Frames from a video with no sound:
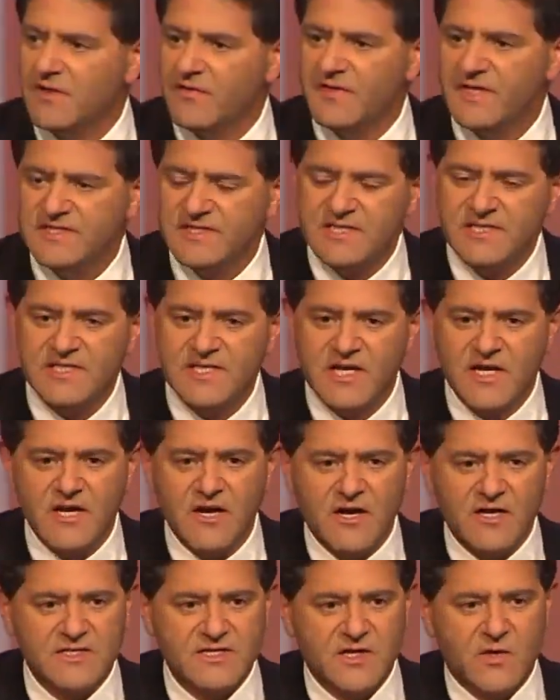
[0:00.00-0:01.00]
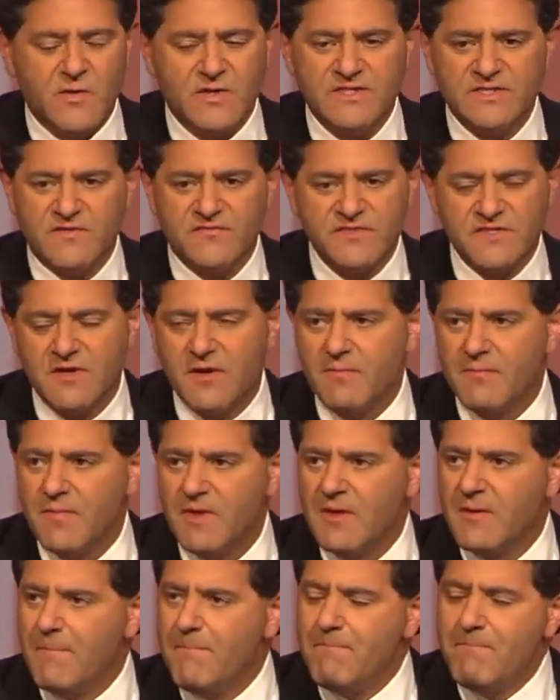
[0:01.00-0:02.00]
This isn't a consequence of
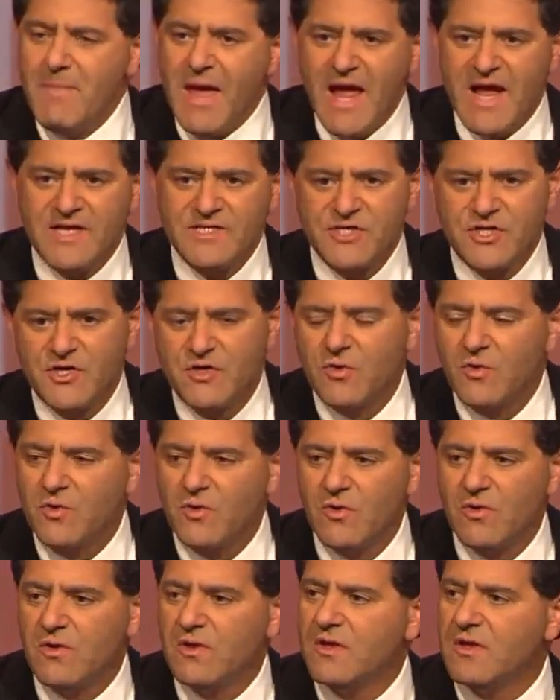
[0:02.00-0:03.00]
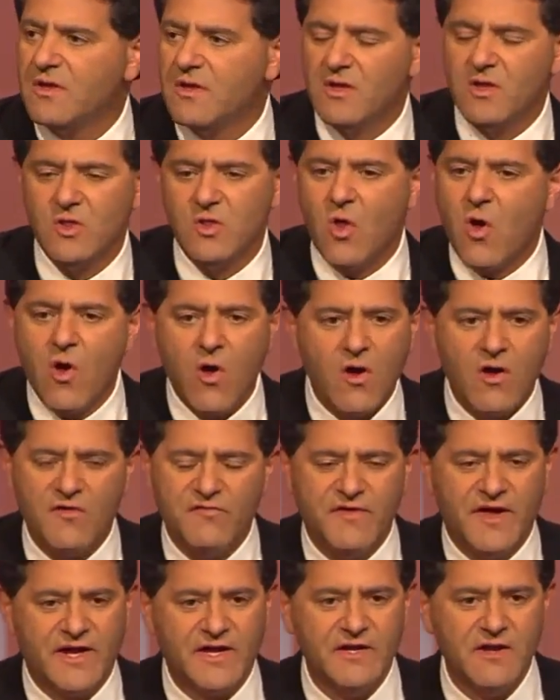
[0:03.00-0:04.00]
some magical law
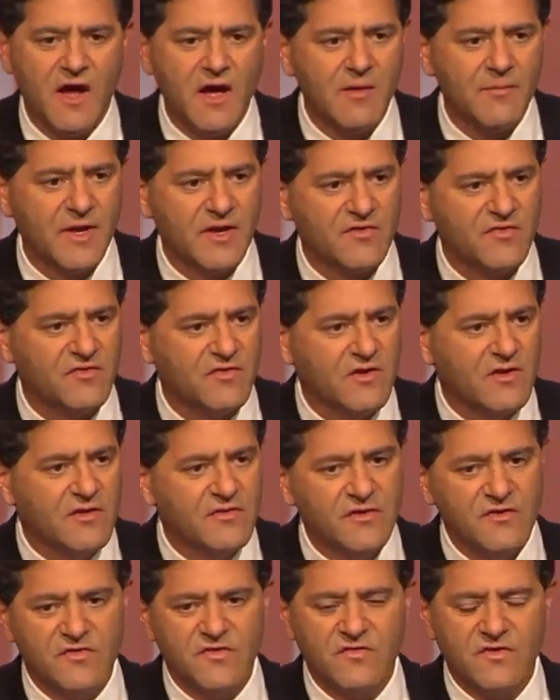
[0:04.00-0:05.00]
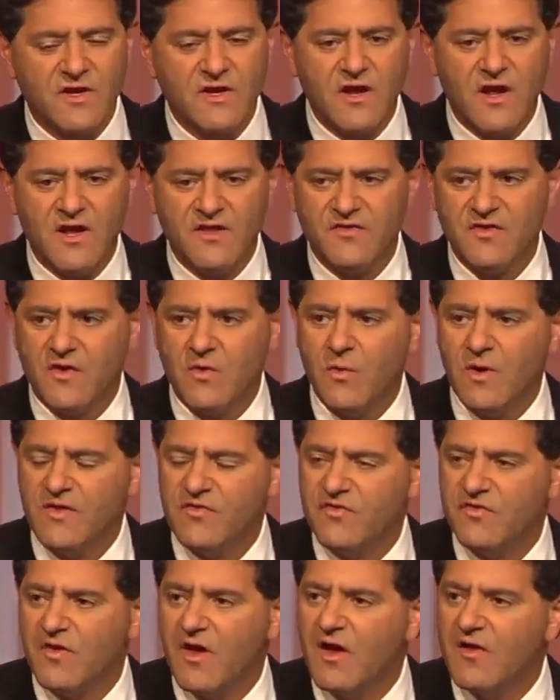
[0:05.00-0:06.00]
of economics. This is a
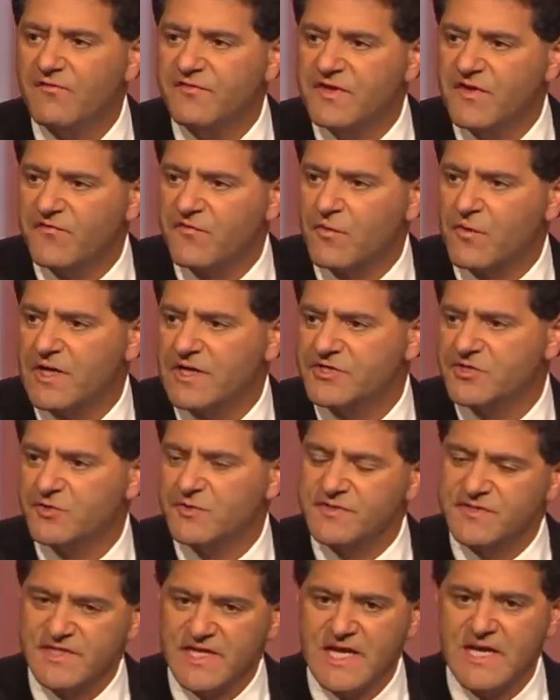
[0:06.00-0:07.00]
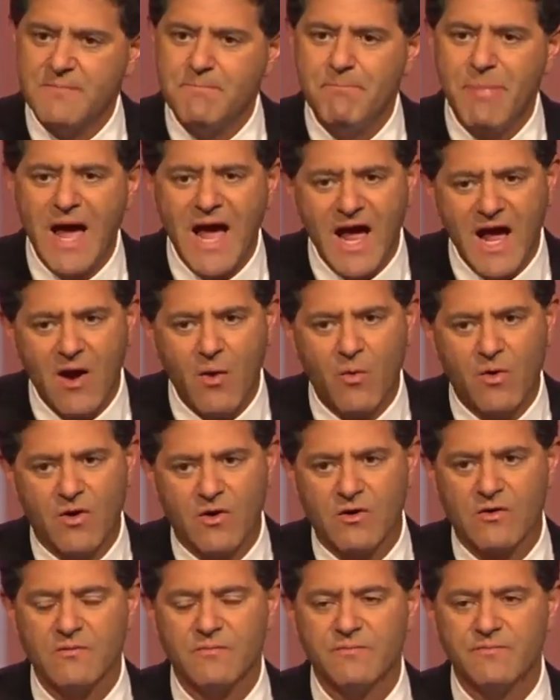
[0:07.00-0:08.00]
consequence of differentials in
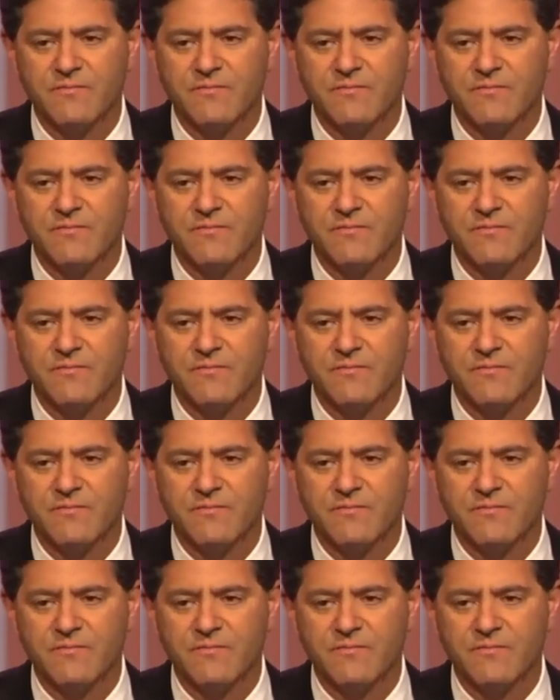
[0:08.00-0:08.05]
power.